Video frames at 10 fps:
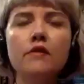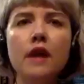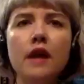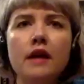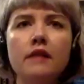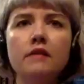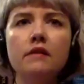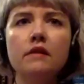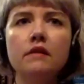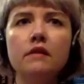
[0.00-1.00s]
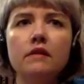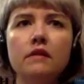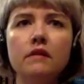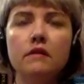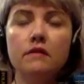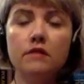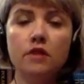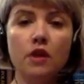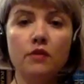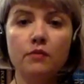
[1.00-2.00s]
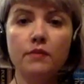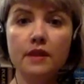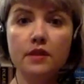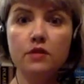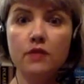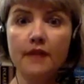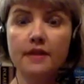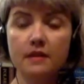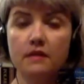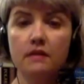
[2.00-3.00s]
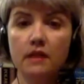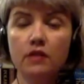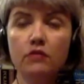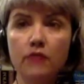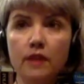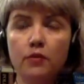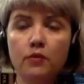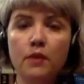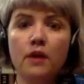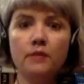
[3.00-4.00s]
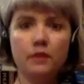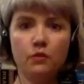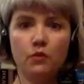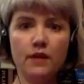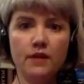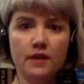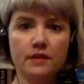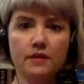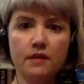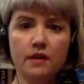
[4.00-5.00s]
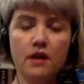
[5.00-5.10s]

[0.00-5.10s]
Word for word: then, you know, they had this incredible moment where this